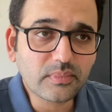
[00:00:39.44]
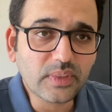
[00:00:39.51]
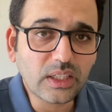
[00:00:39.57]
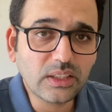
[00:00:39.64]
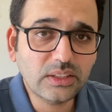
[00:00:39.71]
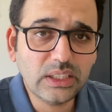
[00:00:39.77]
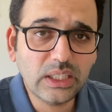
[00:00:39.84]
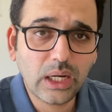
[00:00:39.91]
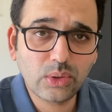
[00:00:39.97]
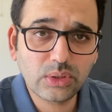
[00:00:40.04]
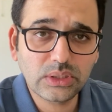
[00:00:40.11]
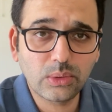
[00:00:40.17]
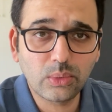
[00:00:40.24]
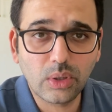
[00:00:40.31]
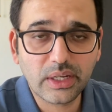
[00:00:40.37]
See how's
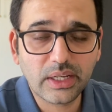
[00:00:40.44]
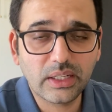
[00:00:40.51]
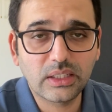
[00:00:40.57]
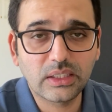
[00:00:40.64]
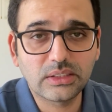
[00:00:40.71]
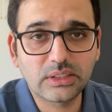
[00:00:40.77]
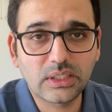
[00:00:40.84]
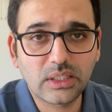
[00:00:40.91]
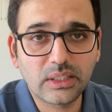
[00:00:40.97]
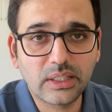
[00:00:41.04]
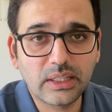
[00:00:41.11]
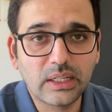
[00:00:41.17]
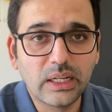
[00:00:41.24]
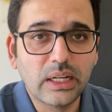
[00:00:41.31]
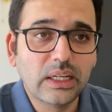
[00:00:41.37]
the working culture
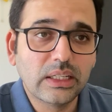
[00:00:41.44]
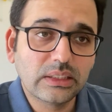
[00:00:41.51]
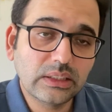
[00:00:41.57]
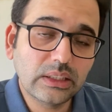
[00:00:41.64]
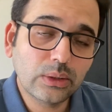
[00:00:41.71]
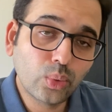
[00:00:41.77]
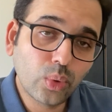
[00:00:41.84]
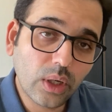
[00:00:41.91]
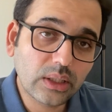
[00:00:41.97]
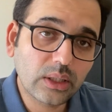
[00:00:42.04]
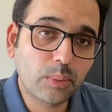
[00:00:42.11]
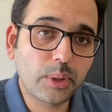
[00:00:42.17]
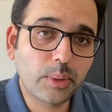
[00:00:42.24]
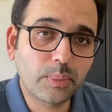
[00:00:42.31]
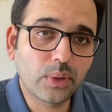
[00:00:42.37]
there, see who are the
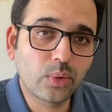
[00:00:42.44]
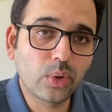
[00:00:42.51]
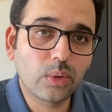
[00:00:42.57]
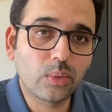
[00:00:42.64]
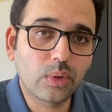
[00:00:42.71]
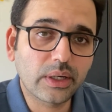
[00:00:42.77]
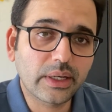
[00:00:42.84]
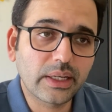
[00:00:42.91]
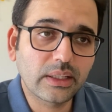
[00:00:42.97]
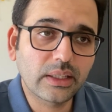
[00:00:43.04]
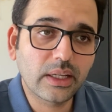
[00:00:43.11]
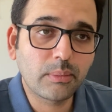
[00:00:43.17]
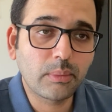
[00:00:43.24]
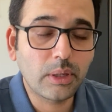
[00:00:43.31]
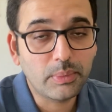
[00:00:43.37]
people who are working
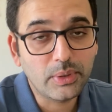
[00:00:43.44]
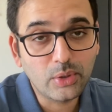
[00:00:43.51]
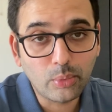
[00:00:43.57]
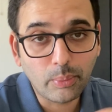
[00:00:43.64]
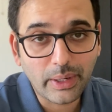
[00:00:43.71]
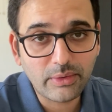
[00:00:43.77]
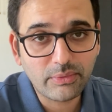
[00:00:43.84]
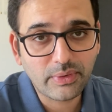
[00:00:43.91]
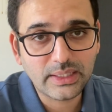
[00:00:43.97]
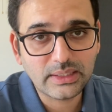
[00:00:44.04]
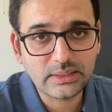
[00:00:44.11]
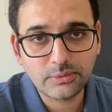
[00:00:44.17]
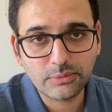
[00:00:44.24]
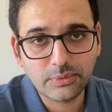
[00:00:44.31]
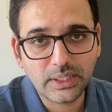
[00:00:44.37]
there. Maybe you might find
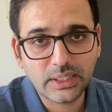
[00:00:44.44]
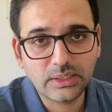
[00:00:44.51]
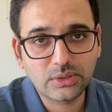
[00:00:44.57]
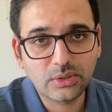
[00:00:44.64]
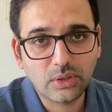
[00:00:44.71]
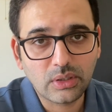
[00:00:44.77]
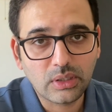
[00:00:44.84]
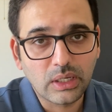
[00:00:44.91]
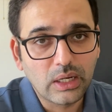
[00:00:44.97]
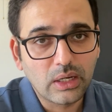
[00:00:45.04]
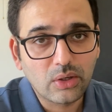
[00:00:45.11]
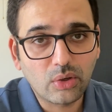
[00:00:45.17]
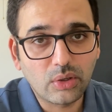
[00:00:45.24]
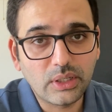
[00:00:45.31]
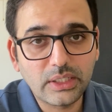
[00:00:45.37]
some friends or
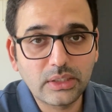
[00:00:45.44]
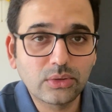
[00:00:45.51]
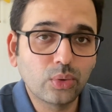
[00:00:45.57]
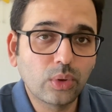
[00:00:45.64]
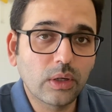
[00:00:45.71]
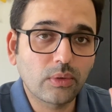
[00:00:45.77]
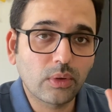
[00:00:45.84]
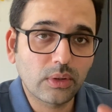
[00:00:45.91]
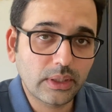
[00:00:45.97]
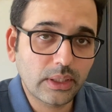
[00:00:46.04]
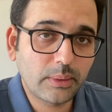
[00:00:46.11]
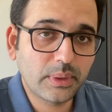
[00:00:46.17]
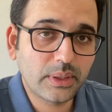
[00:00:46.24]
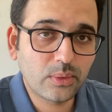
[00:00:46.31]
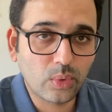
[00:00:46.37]
colleagues who have already
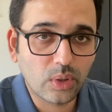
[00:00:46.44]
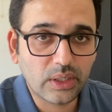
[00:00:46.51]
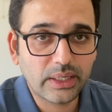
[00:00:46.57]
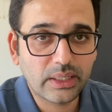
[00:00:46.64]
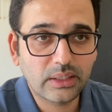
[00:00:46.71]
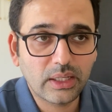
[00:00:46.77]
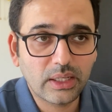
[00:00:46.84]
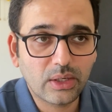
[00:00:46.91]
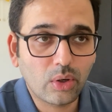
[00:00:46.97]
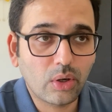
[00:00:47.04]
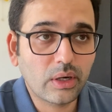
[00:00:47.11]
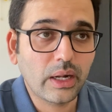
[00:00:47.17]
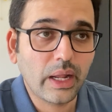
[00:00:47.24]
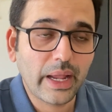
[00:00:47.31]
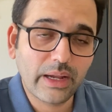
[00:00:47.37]
been working there
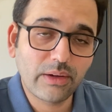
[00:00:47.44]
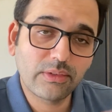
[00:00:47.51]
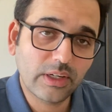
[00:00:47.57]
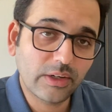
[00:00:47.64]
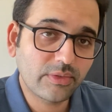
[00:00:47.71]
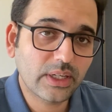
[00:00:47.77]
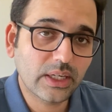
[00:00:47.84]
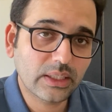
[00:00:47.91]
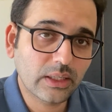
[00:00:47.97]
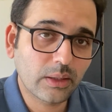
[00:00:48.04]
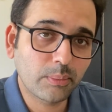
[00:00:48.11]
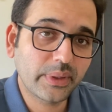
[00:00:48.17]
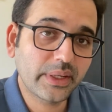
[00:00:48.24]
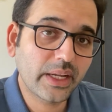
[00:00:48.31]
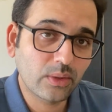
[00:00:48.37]
or have left that
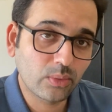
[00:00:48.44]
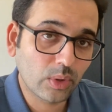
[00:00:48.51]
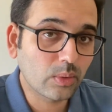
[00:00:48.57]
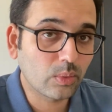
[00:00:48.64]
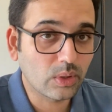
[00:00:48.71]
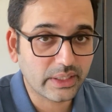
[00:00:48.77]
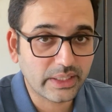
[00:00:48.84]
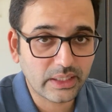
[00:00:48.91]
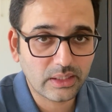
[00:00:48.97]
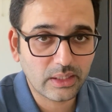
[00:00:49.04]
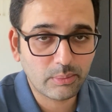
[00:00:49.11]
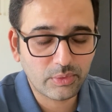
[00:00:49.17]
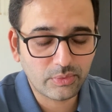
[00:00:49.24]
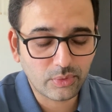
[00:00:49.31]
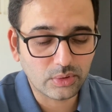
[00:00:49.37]
company and were working there
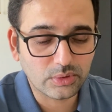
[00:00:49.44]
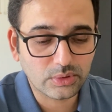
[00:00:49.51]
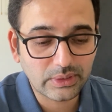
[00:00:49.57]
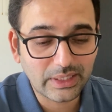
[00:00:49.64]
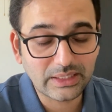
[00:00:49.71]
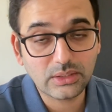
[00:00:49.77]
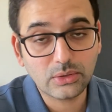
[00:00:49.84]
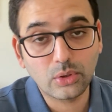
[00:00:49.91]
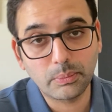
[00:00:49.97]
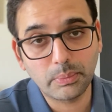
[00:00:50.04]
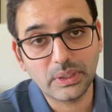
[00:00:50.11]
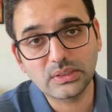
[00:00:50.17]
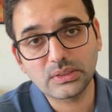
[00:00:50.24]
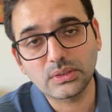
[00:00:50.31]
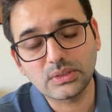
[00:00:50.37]
before. So that's a good
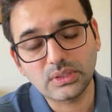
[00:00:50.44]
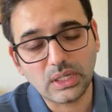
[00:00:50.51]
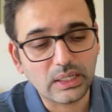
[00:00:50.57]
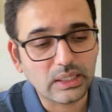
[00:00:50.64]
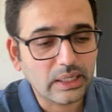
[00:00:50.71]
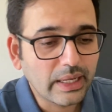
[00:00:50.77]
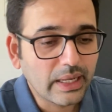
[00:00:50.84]
place to start.